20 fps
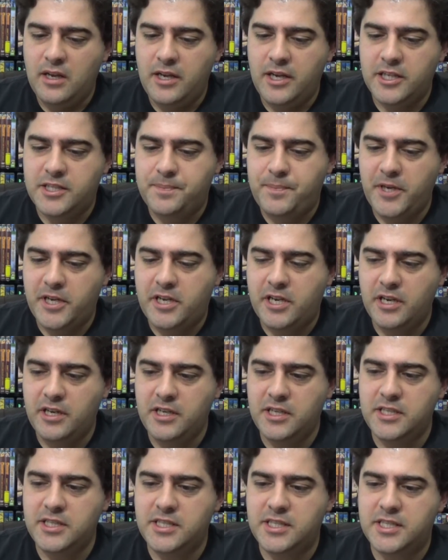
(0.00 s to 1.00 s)
It's
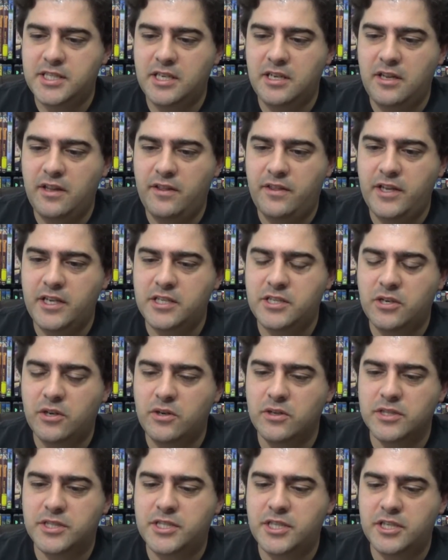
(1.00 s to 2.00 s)
because this
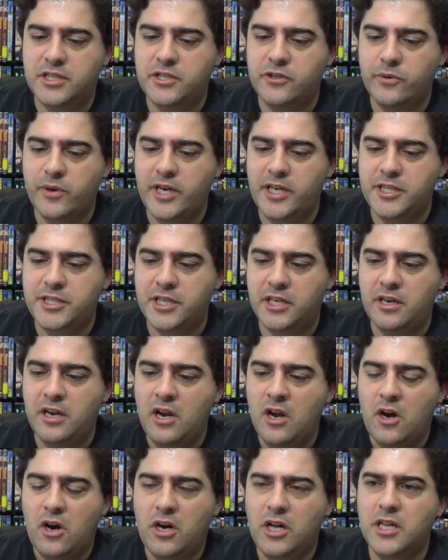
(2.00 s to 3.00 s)
whole situation,
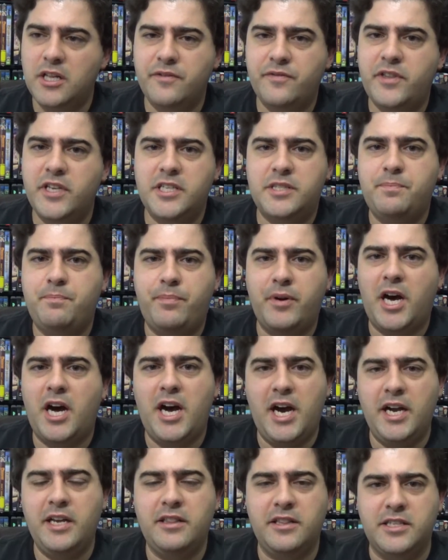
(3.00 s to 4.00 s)
all of this
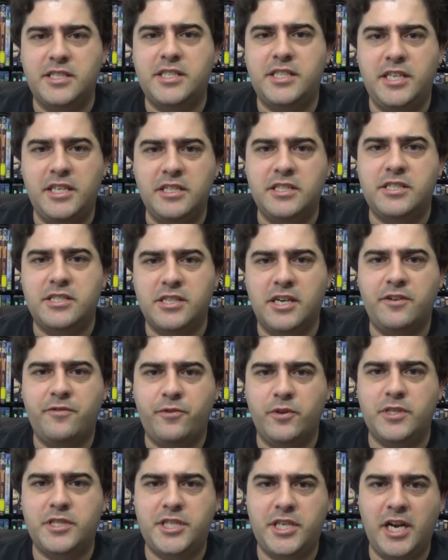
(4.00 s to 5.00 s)
behind the scenes stuff
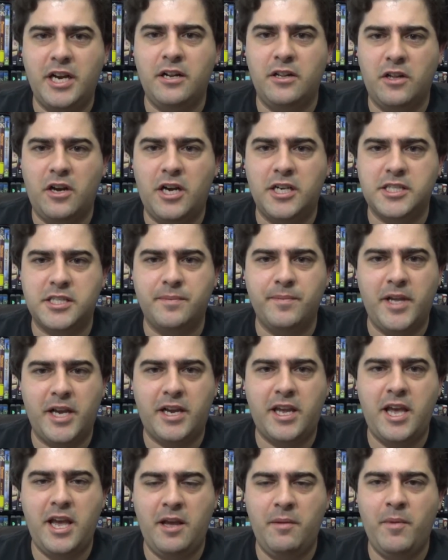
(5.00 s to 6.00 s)
with Channel Awesome that
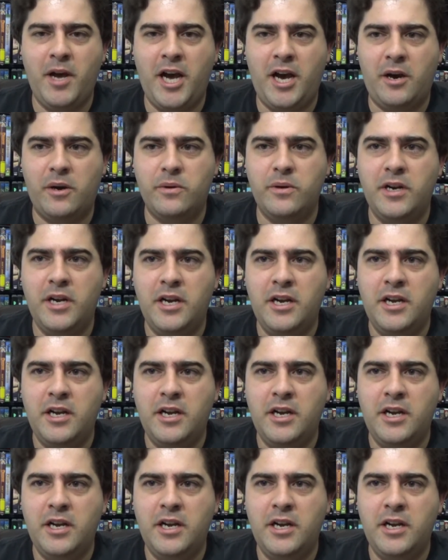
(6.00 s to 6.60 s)
came out,